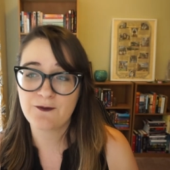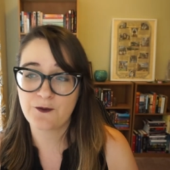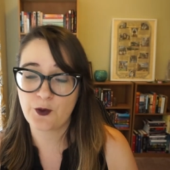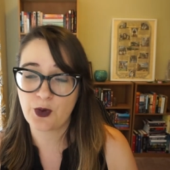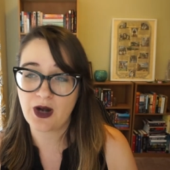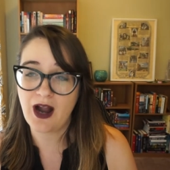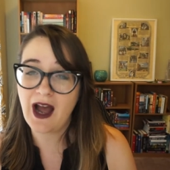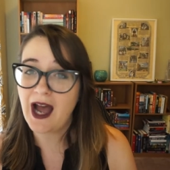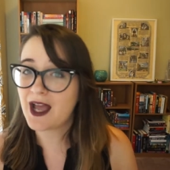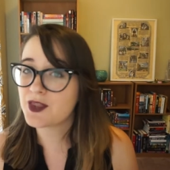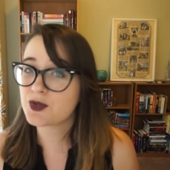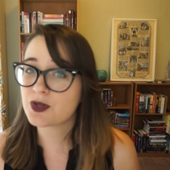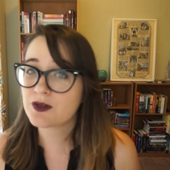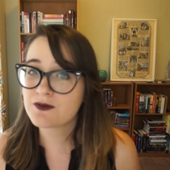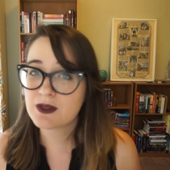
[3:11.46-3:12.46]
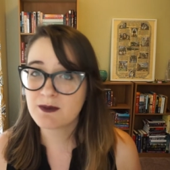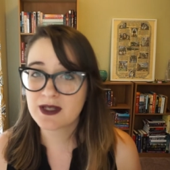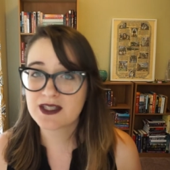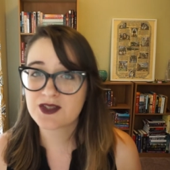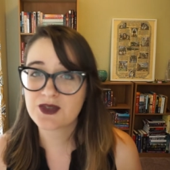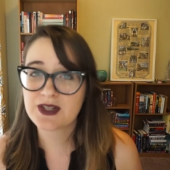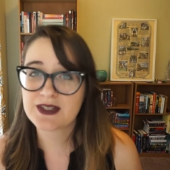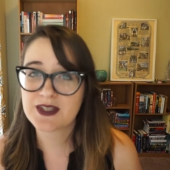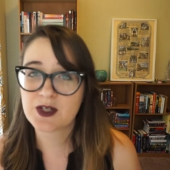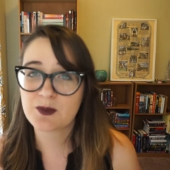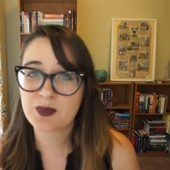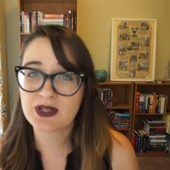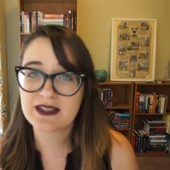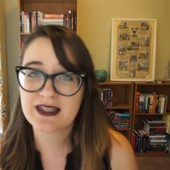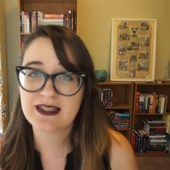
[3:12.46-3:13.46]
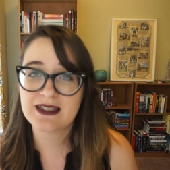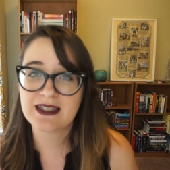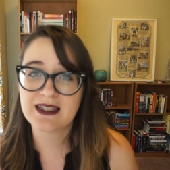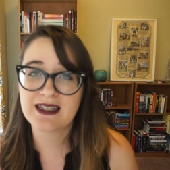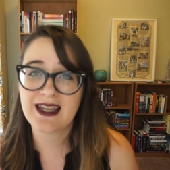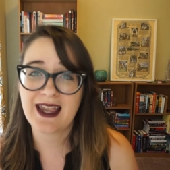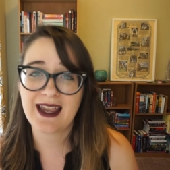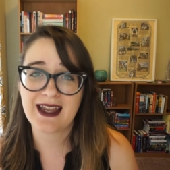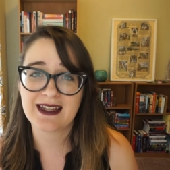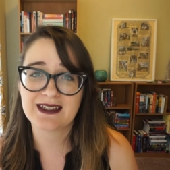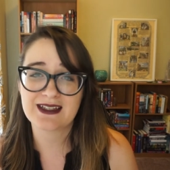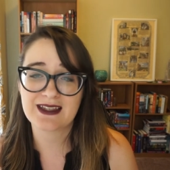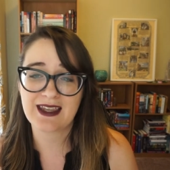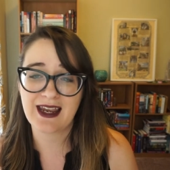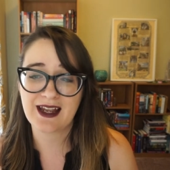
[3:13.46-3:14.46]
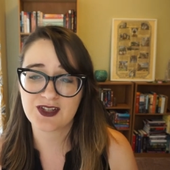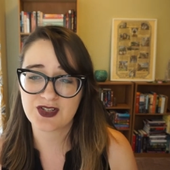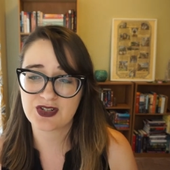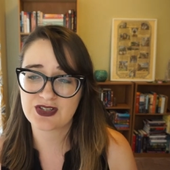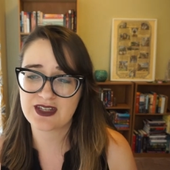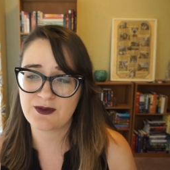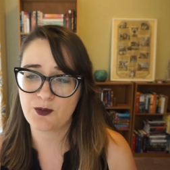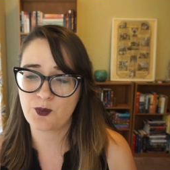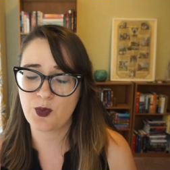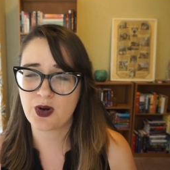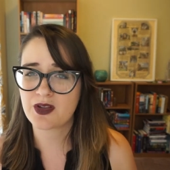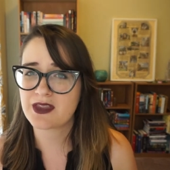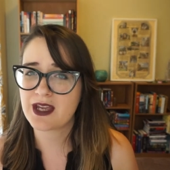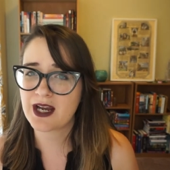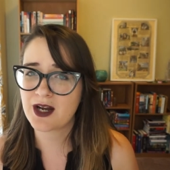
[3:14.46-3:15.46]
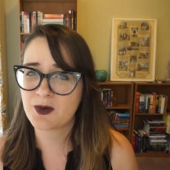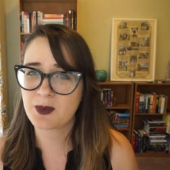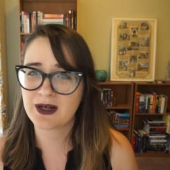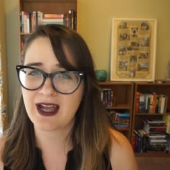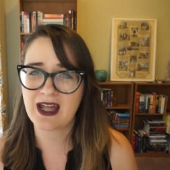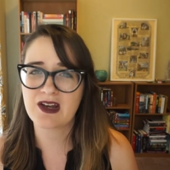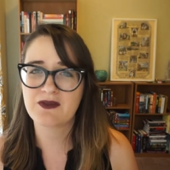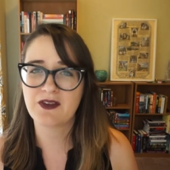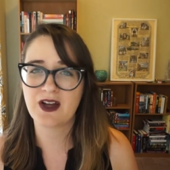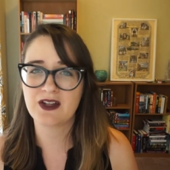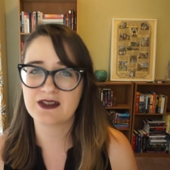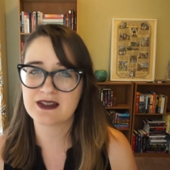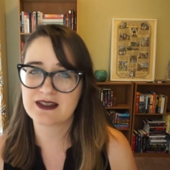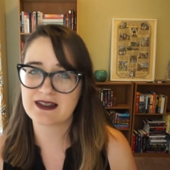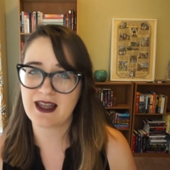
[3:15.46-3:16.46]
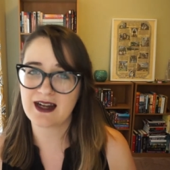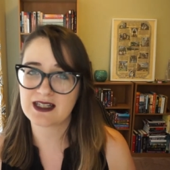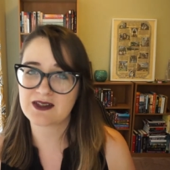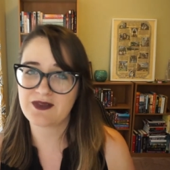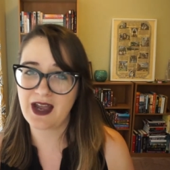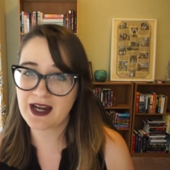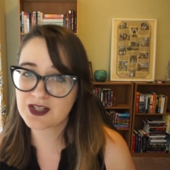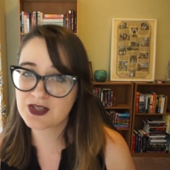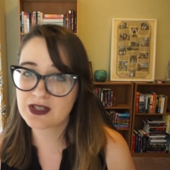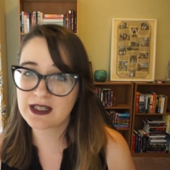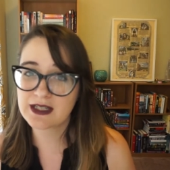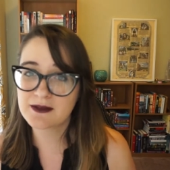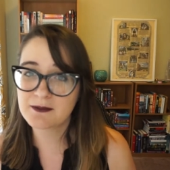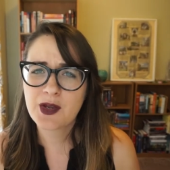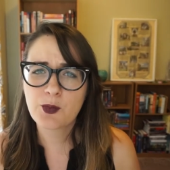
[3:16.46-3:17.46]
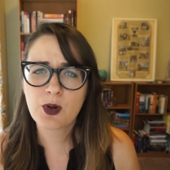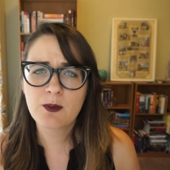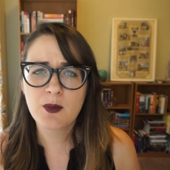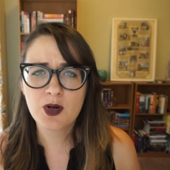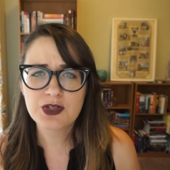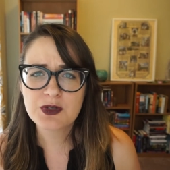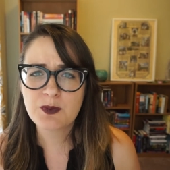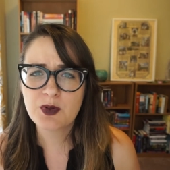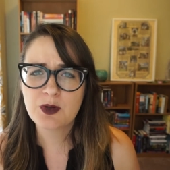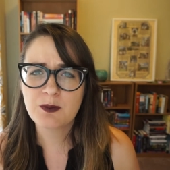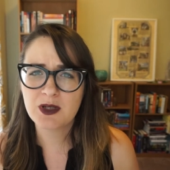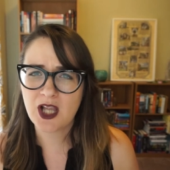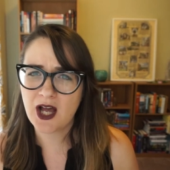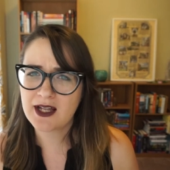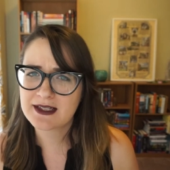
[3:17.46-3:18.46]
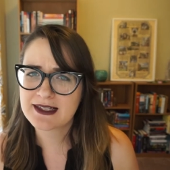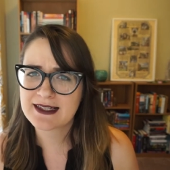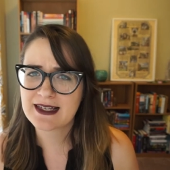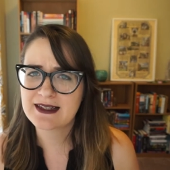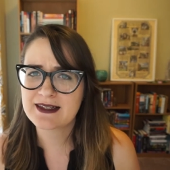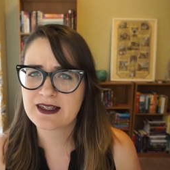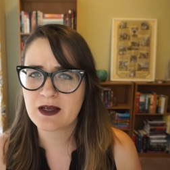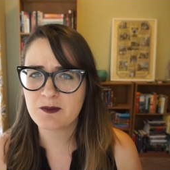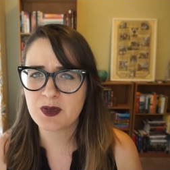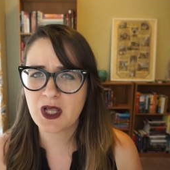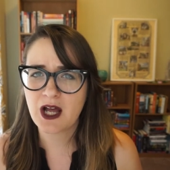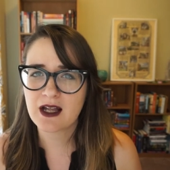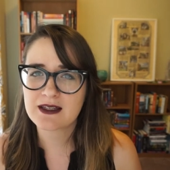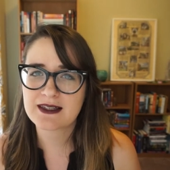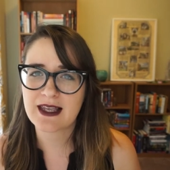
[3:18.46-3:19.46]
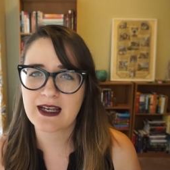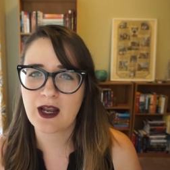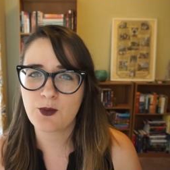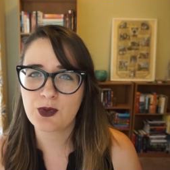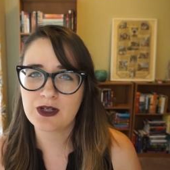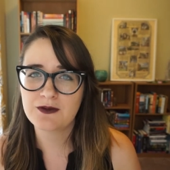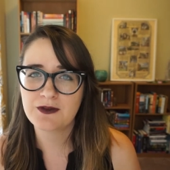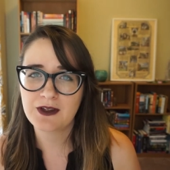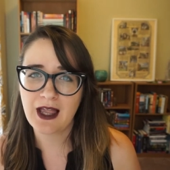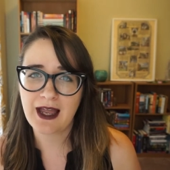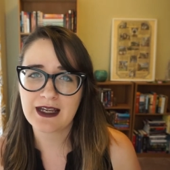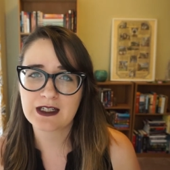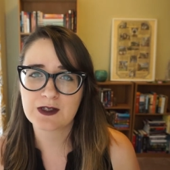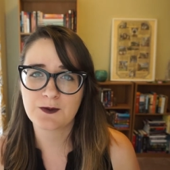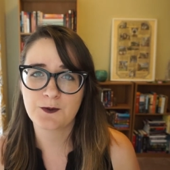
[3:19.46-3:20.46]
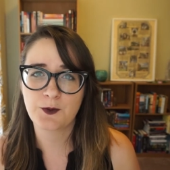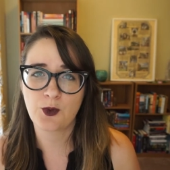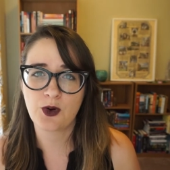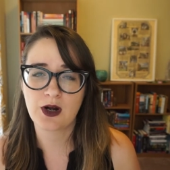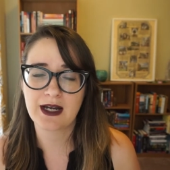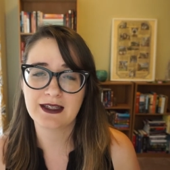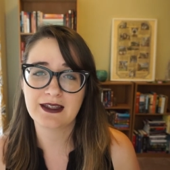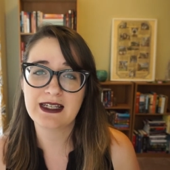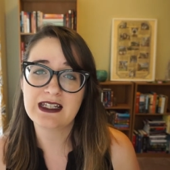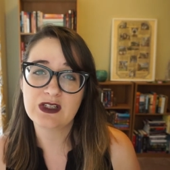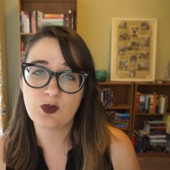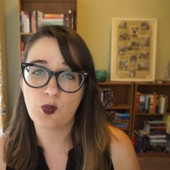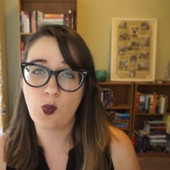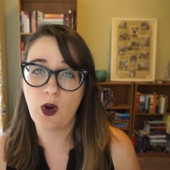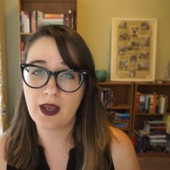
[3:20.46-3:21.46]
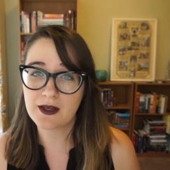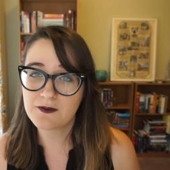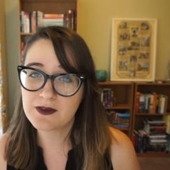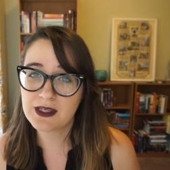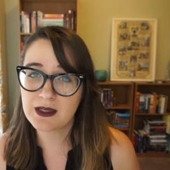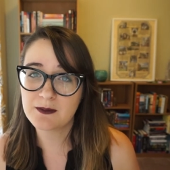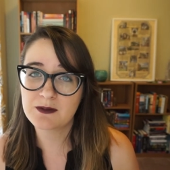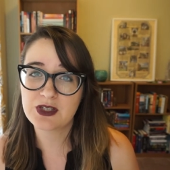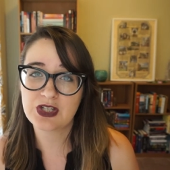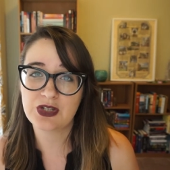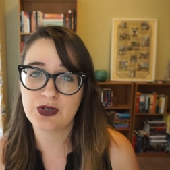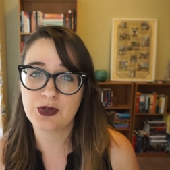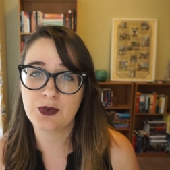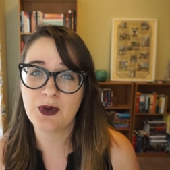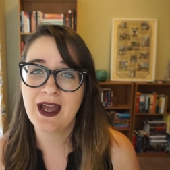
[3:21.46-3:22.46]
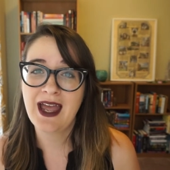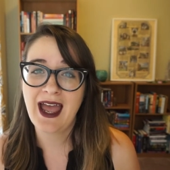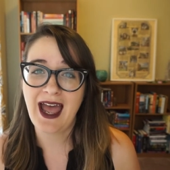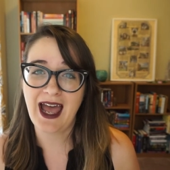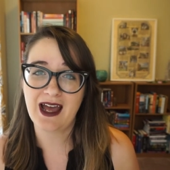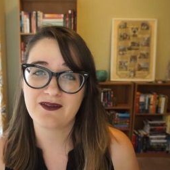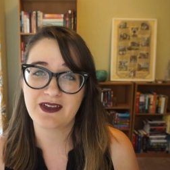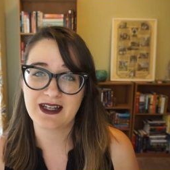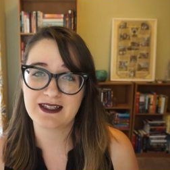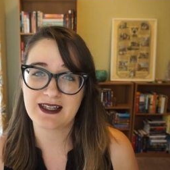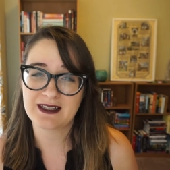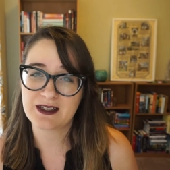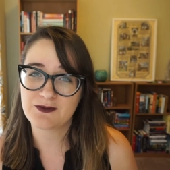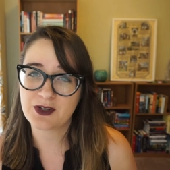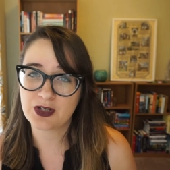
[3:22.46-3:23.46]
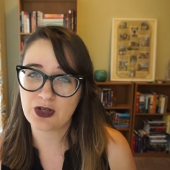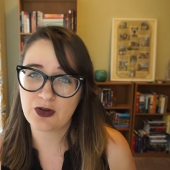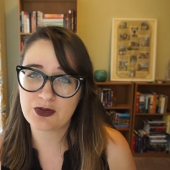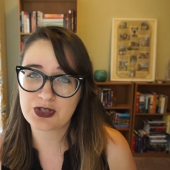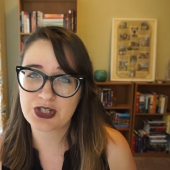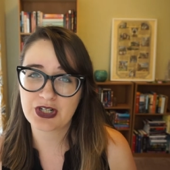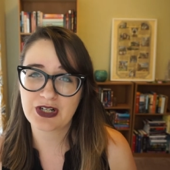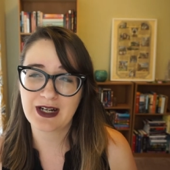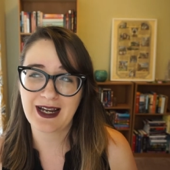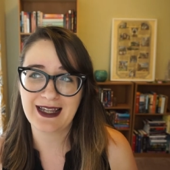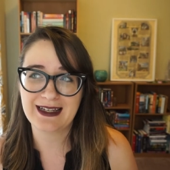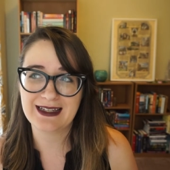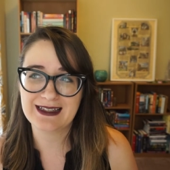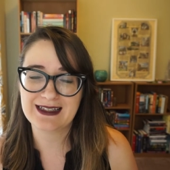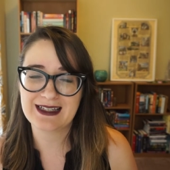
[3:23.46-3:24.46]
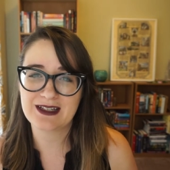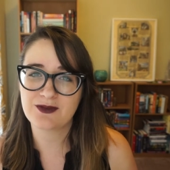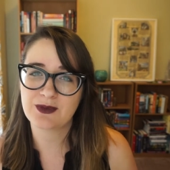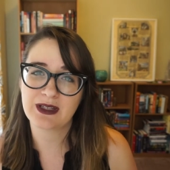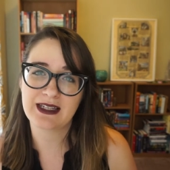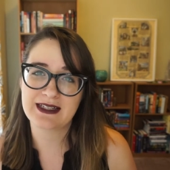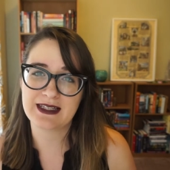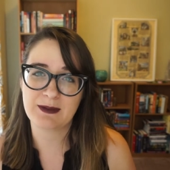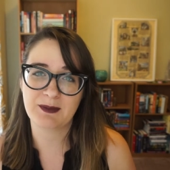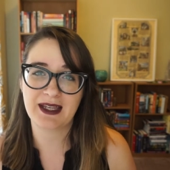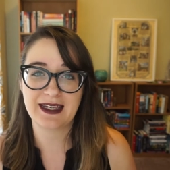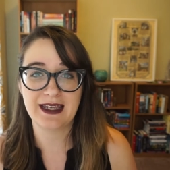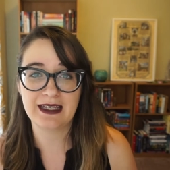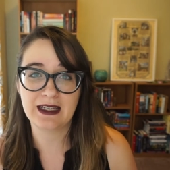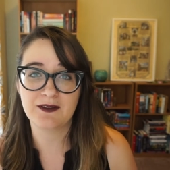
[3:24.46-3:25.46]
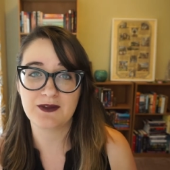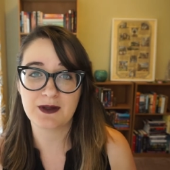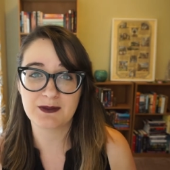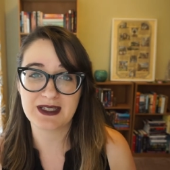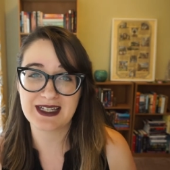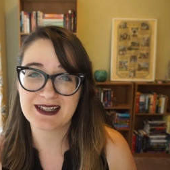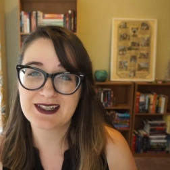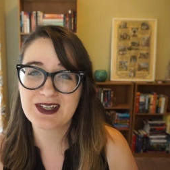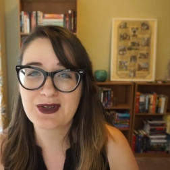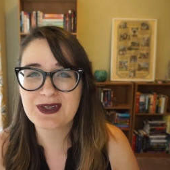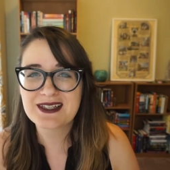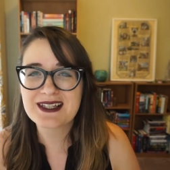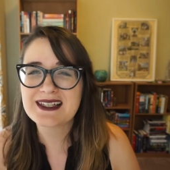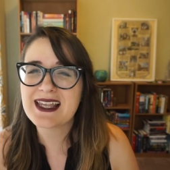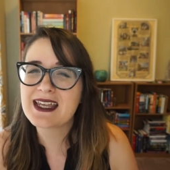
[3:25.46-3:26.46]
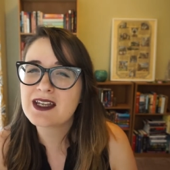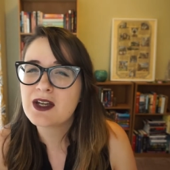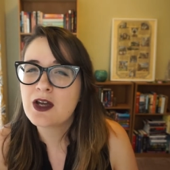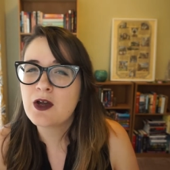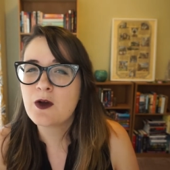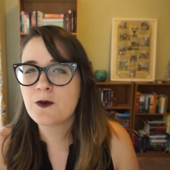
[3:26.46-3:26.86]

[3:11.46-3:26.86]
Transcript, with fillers: for either of the mysteries that are presented, and the answers that were there were kind of unsatisfactory. There were multiple plots and subplots, and I would have liked for at least one of them to have a sense of closure, and it didn't really seem like any of them did. So this is like